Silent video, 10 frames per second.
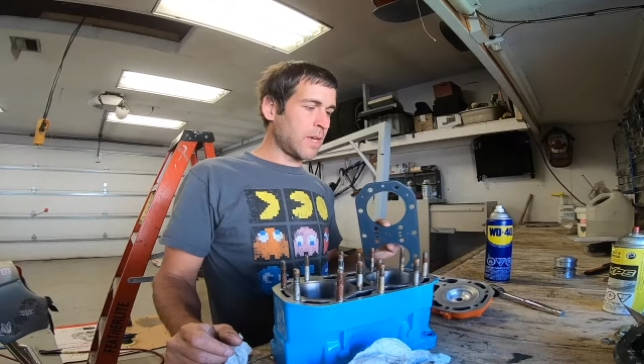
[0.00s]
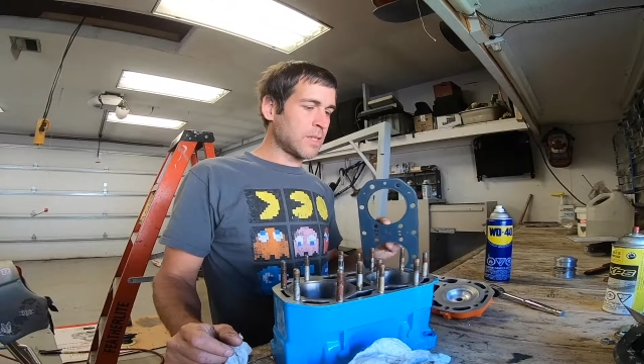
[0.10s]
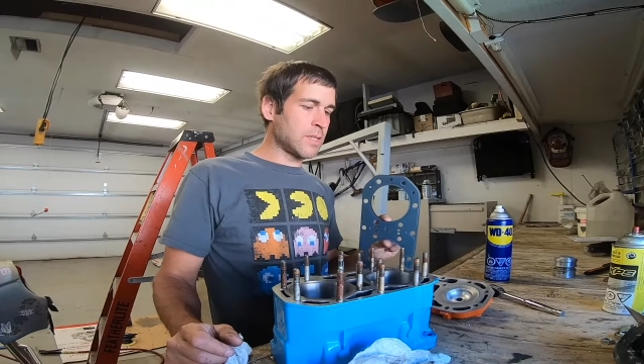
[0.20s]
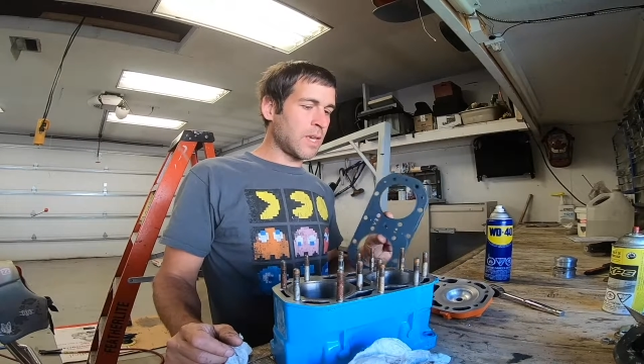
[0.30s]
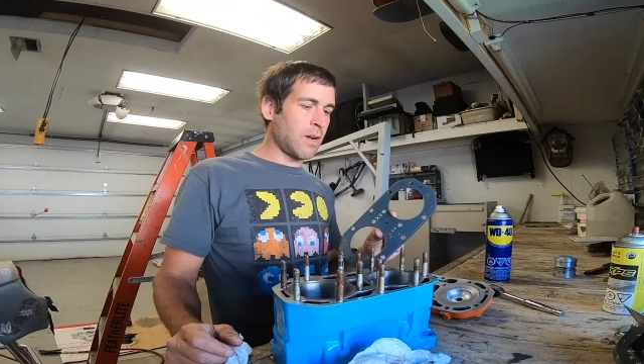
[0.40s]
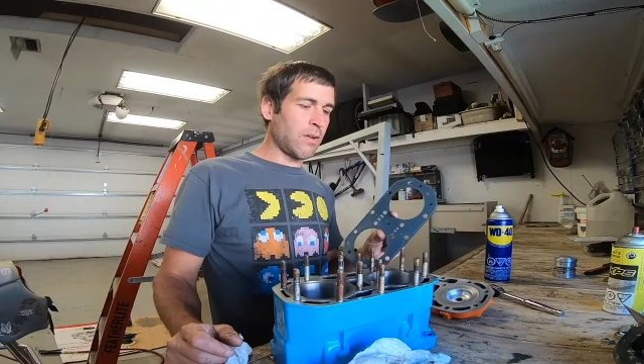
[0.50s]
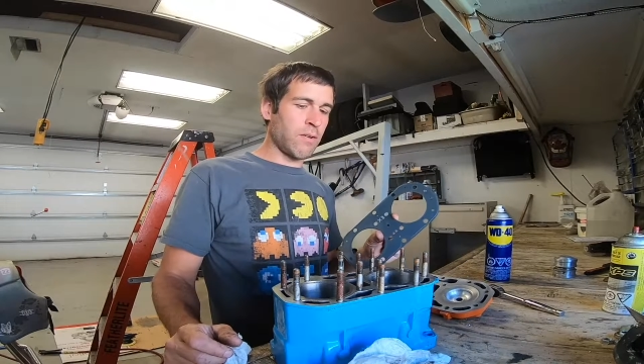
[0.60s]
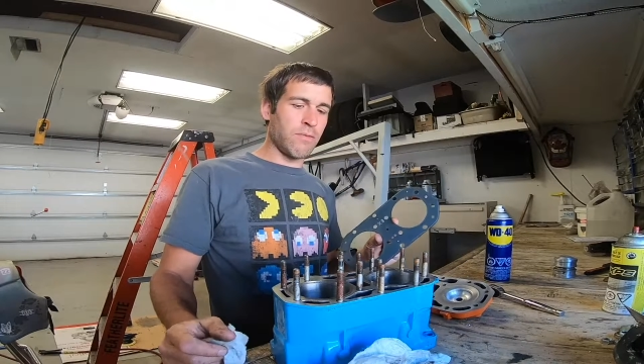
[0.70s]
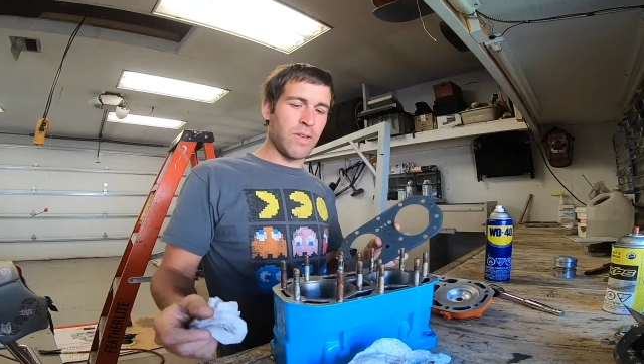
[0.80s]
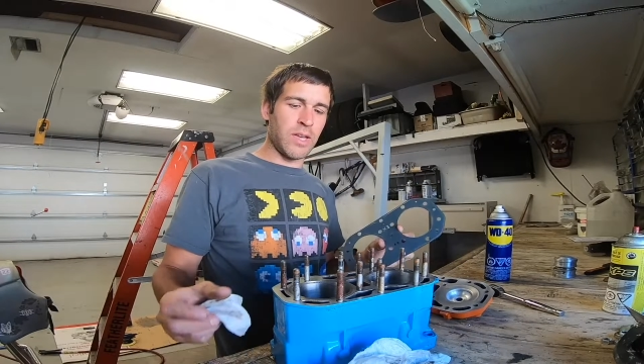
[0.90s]
takes
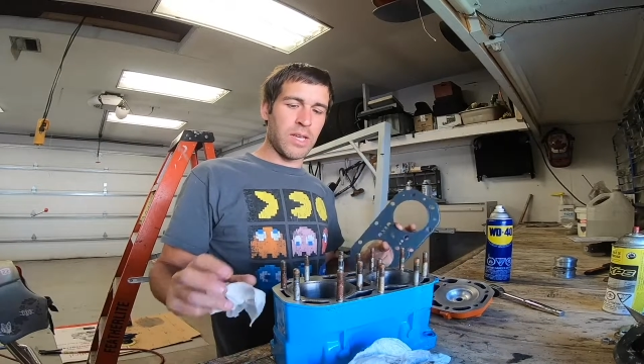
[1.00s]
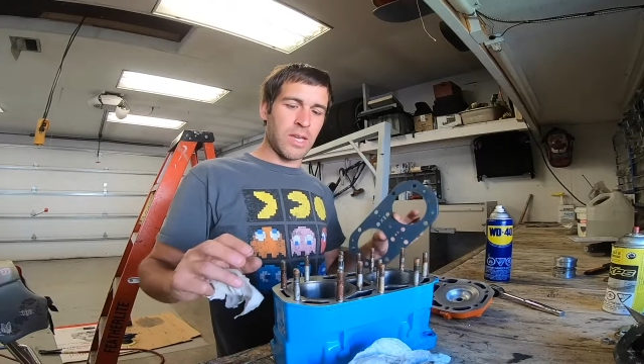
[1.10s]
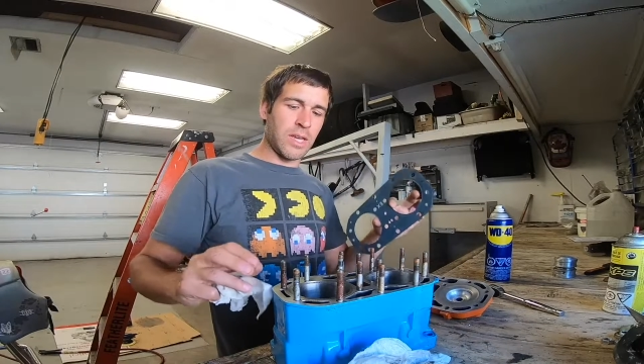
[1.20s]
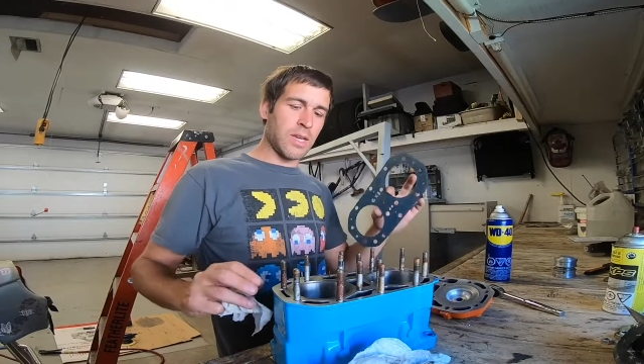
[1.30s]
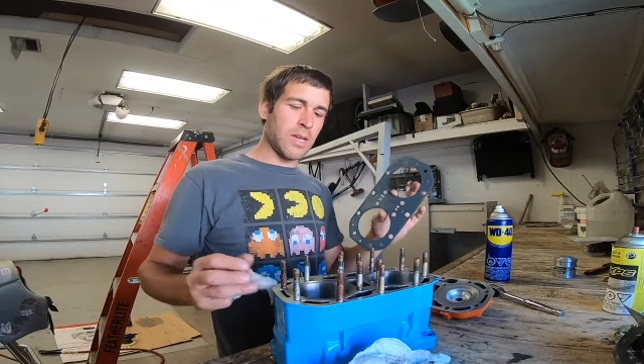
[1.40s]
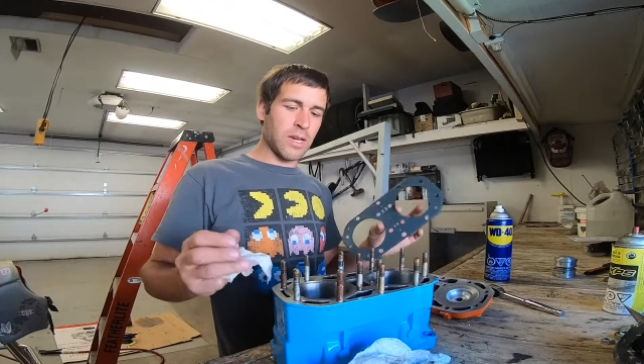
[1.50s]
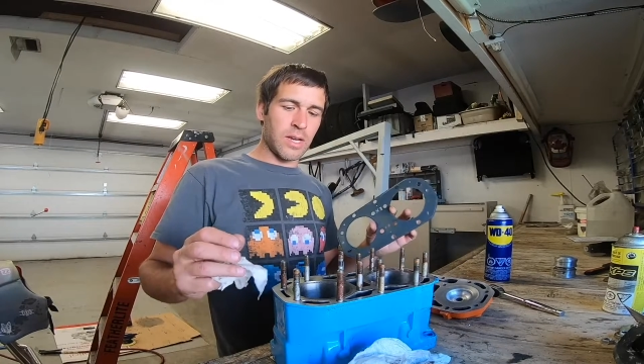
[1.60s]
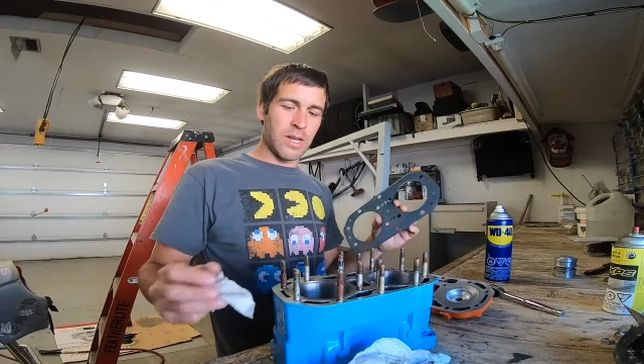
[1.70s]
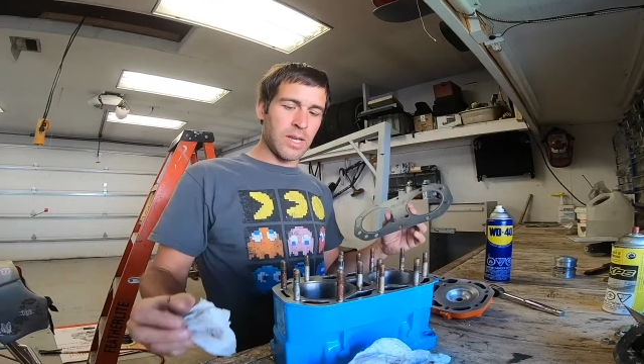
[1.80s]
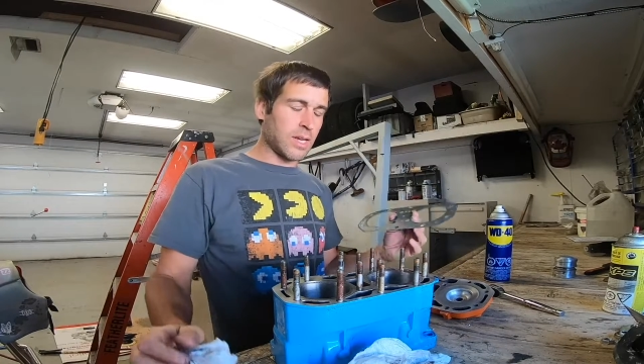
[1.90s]
care of any
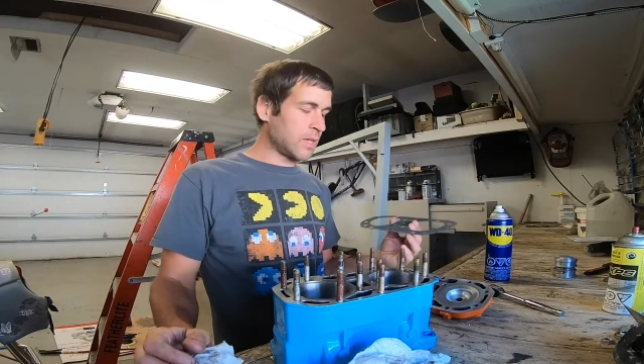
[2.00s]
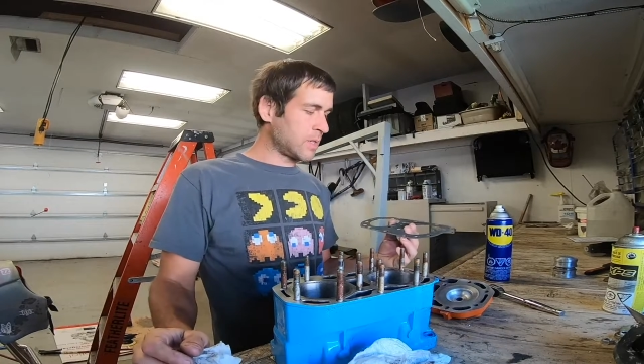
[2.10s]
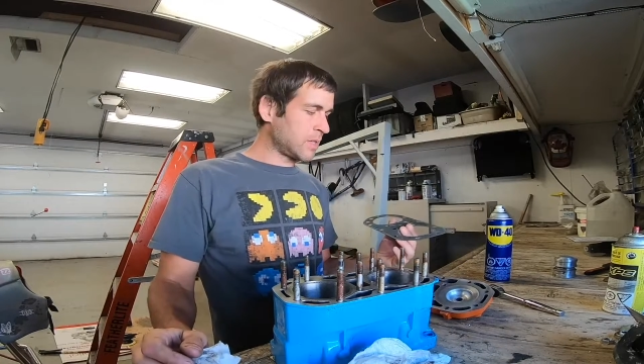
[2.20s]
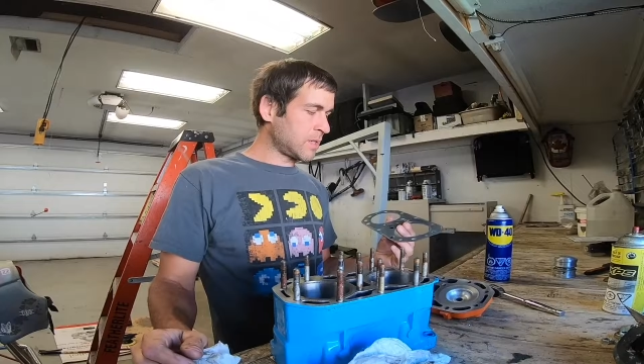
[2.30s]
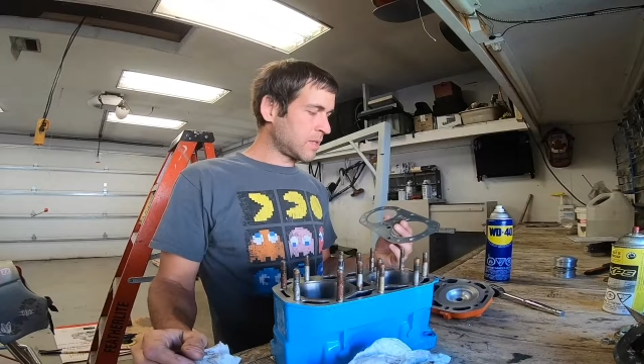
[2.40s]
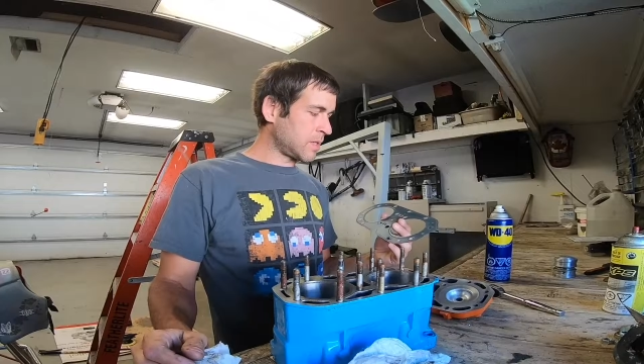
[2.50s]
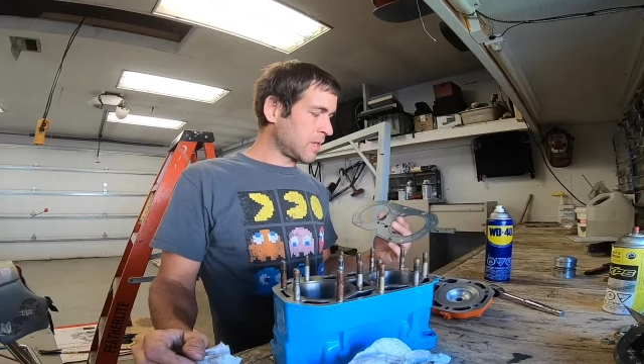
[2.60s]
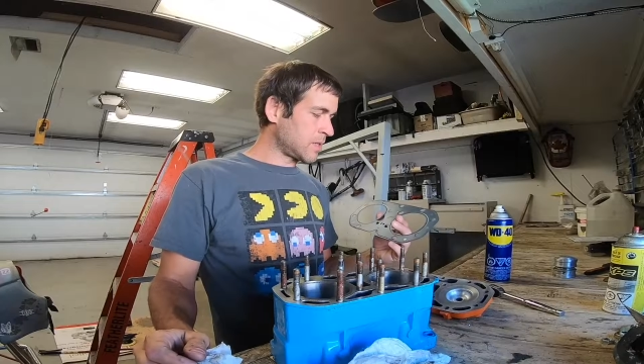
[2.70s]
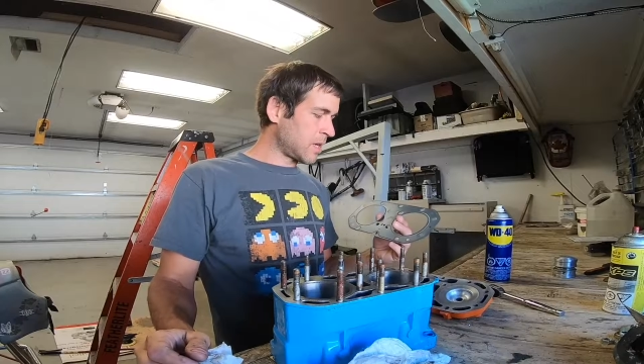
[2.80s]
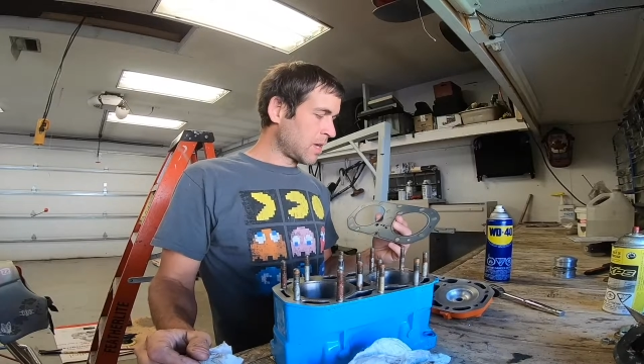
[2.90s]
kind of
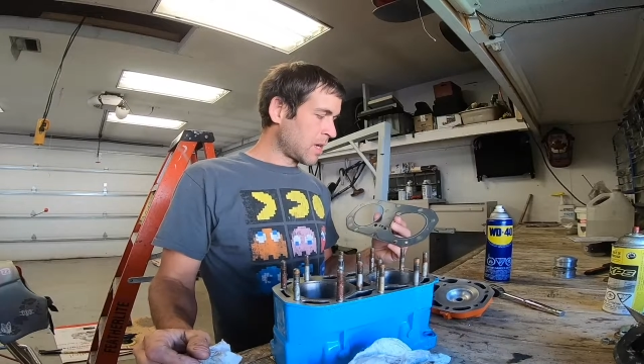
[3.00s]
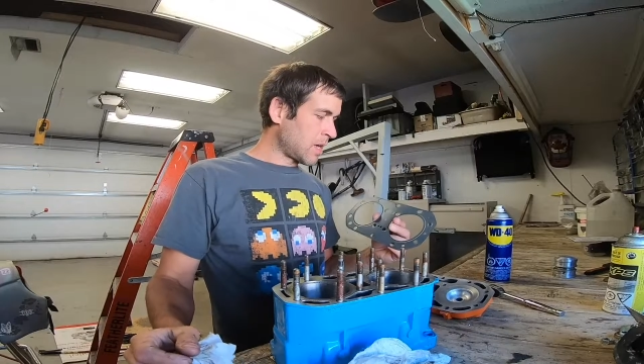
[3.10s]
inconsistencies,